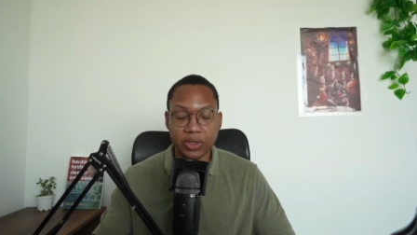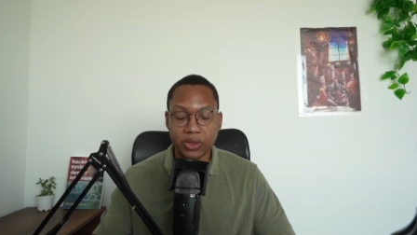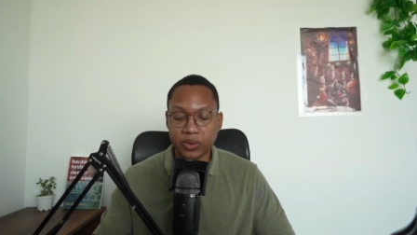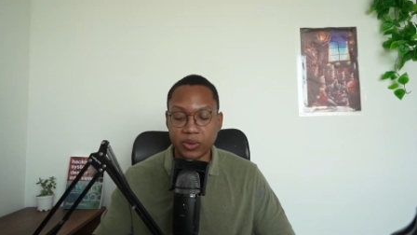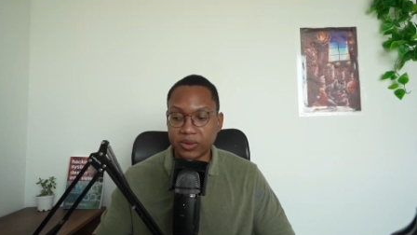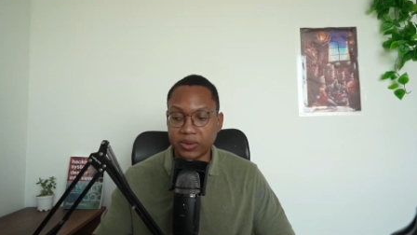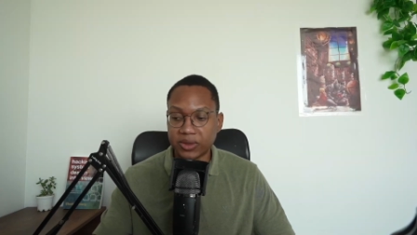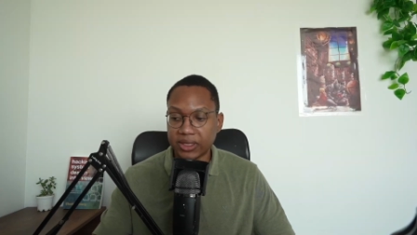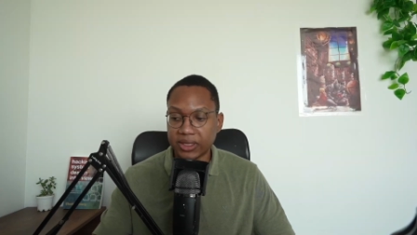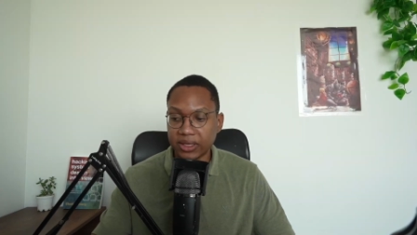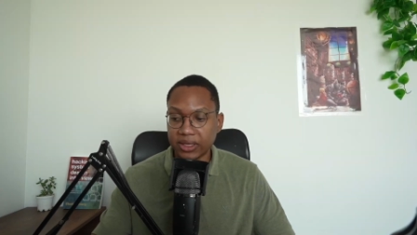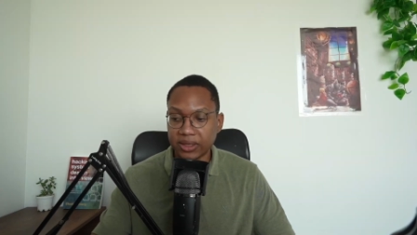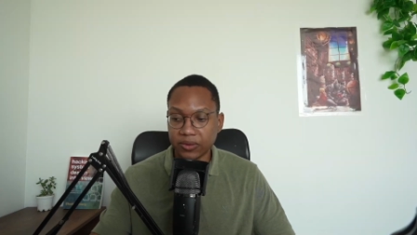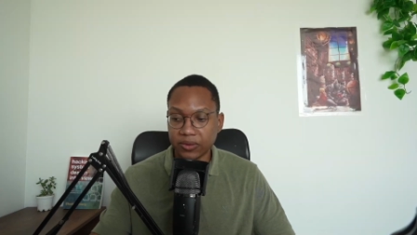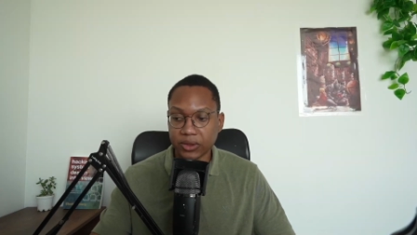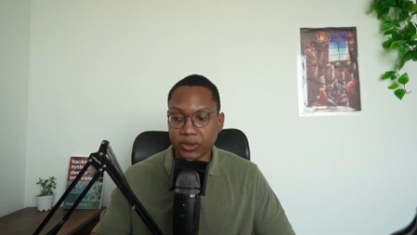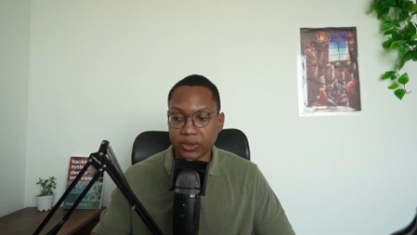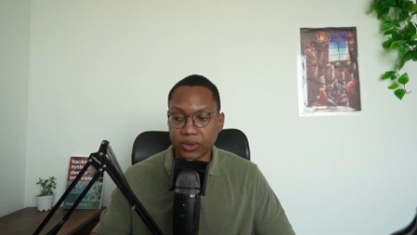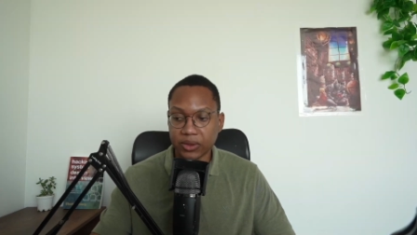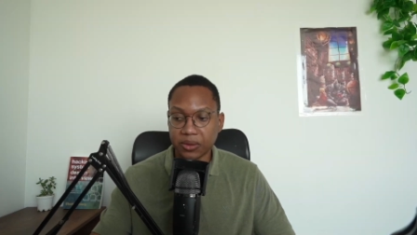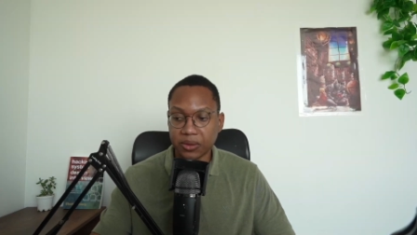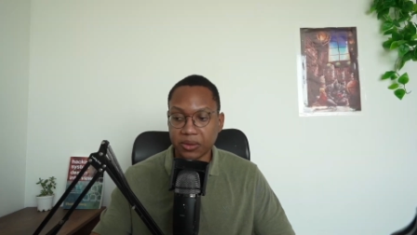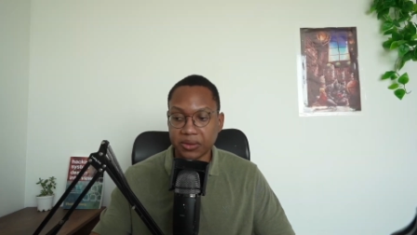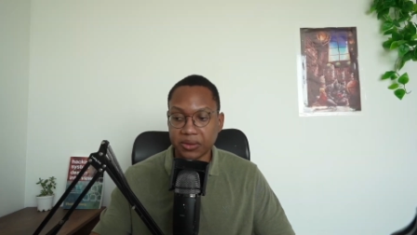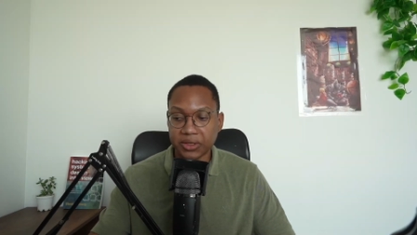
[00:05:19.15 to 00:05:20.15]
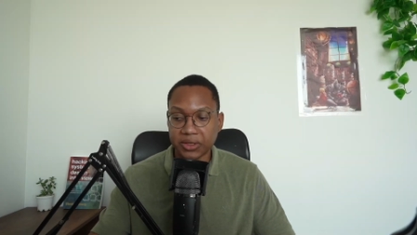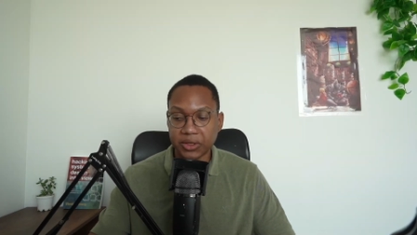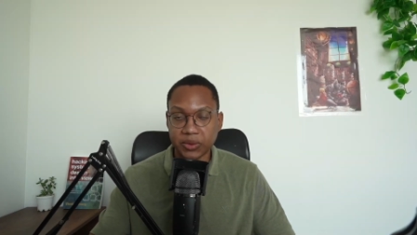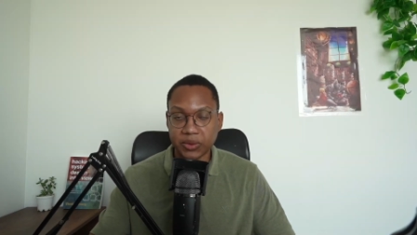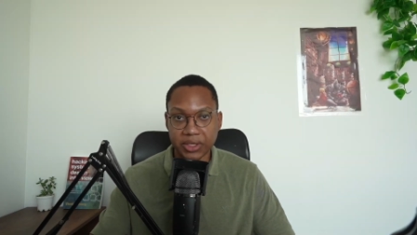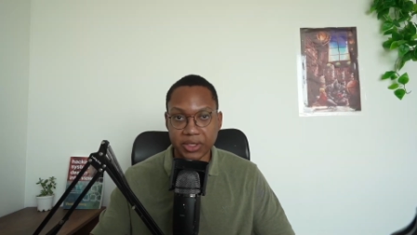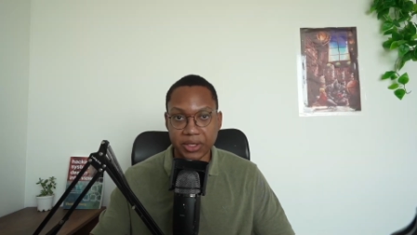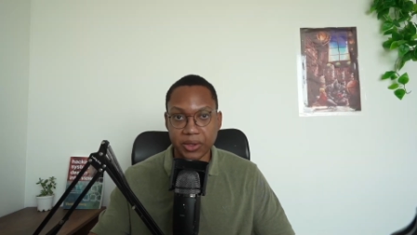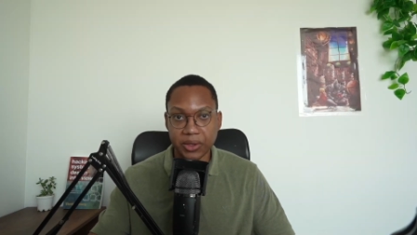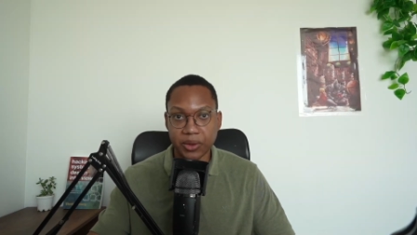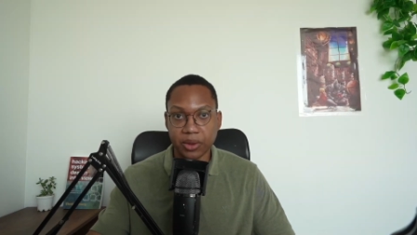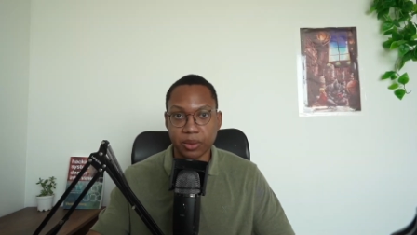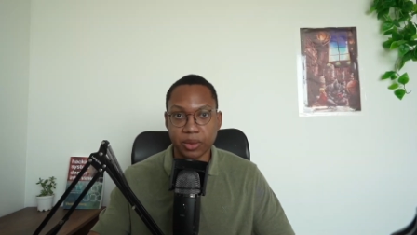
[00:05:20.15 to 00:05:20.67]
you see the results, you
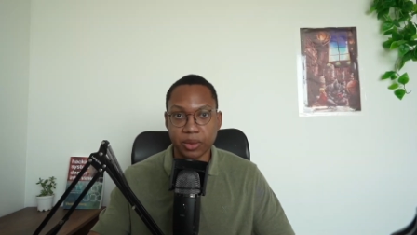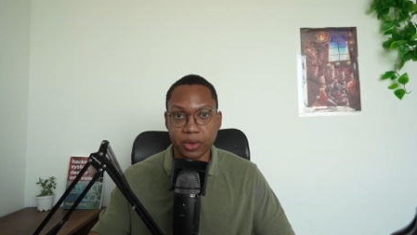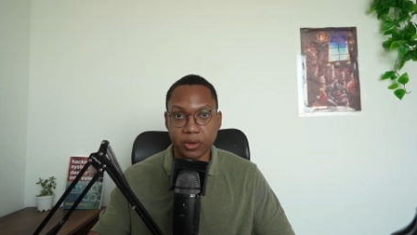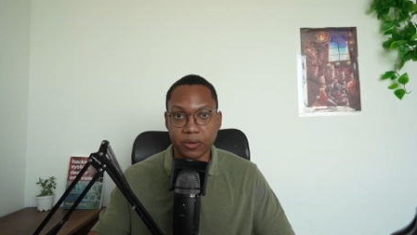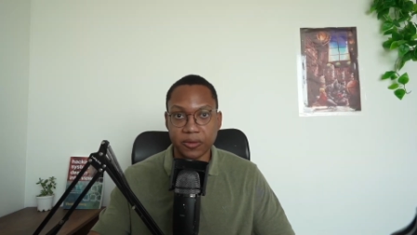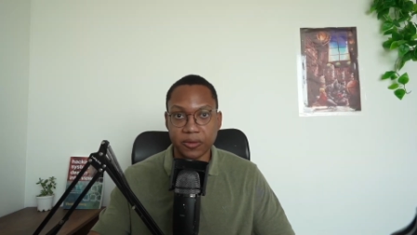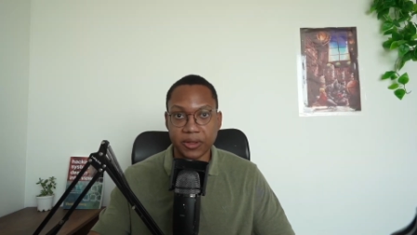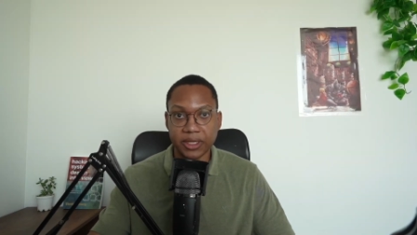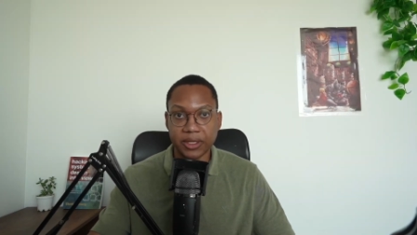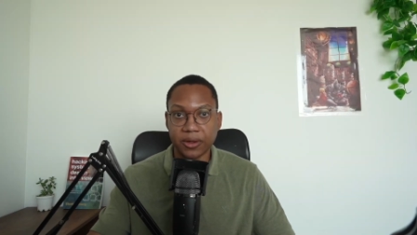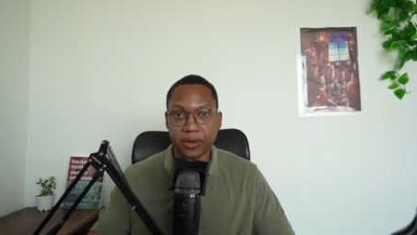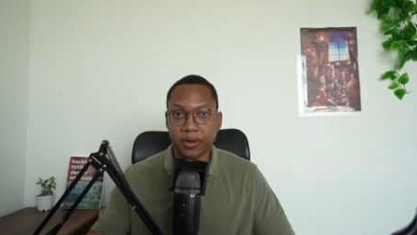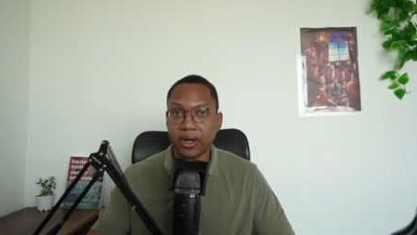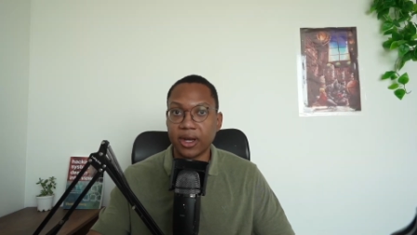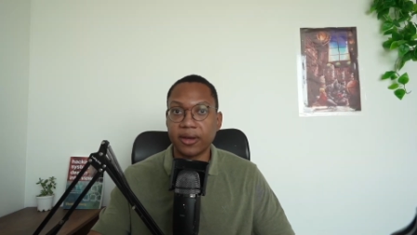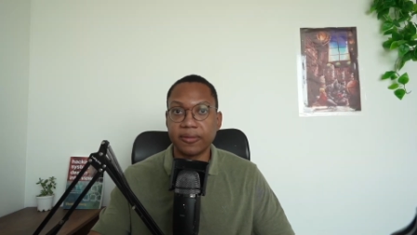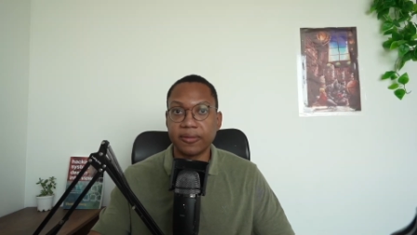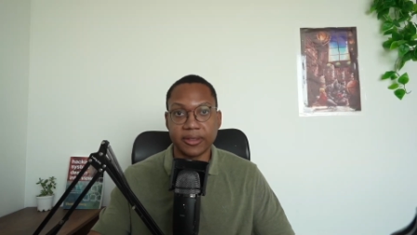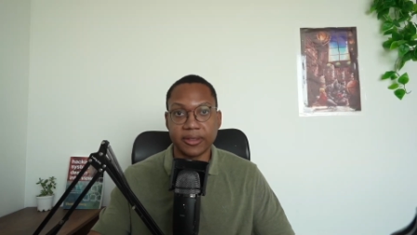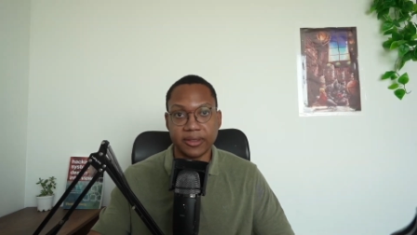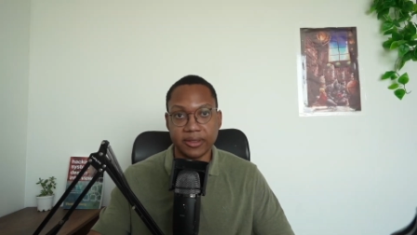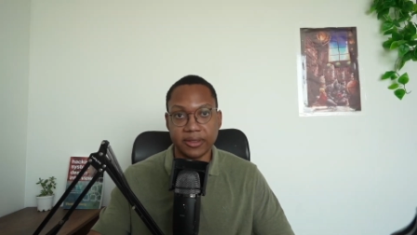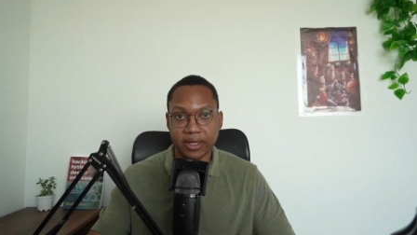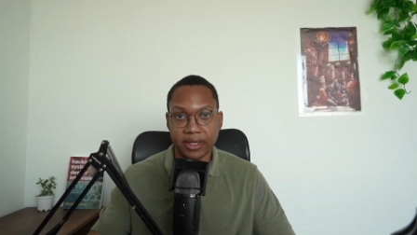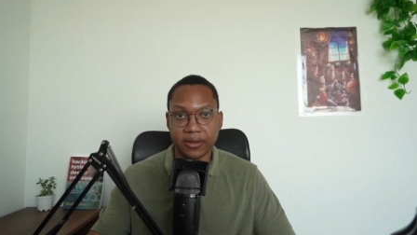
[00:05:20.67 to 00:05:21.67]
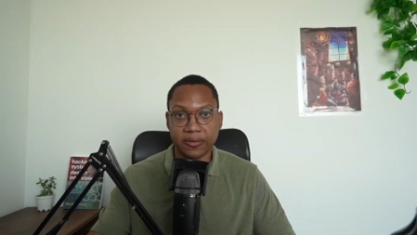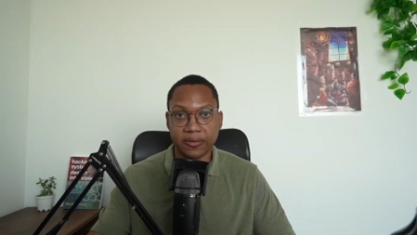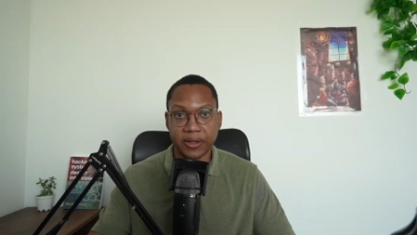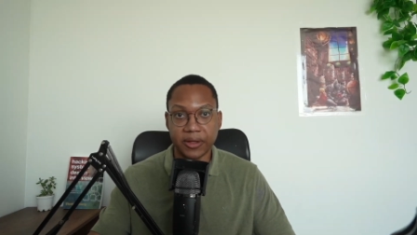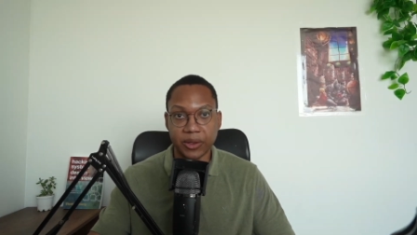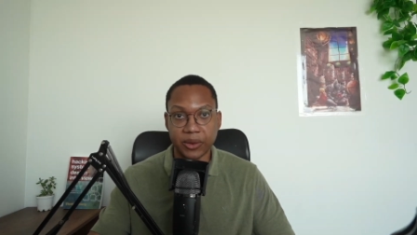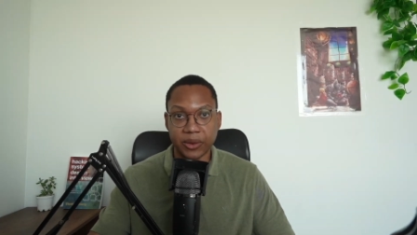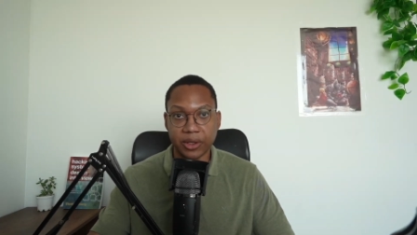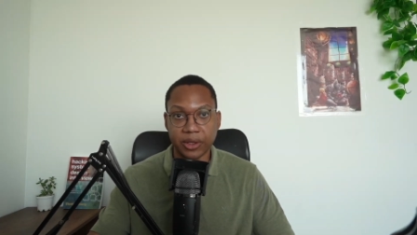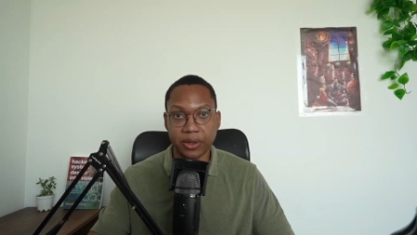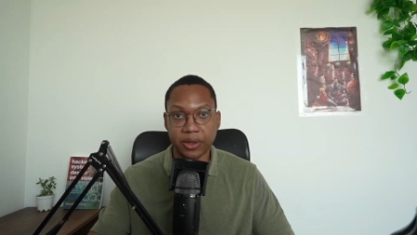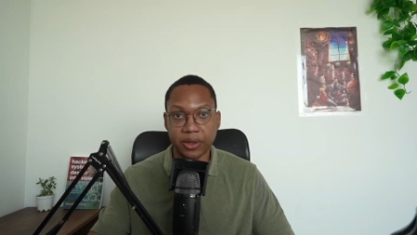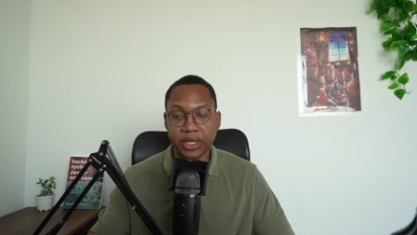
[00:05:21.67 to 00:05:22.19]
see you're improving, you're obviously not a
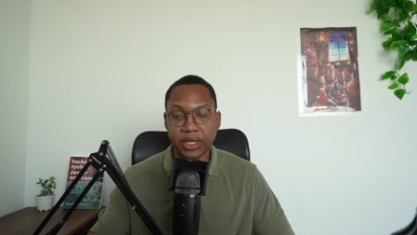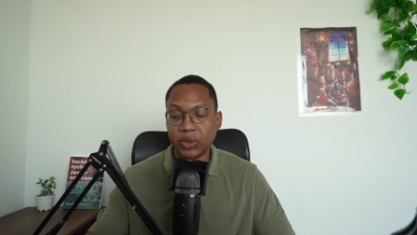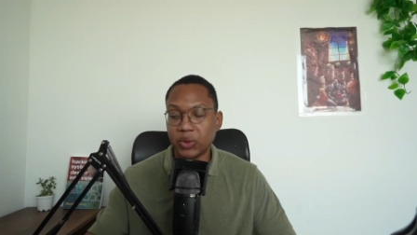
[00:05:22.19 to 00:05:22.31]
failure,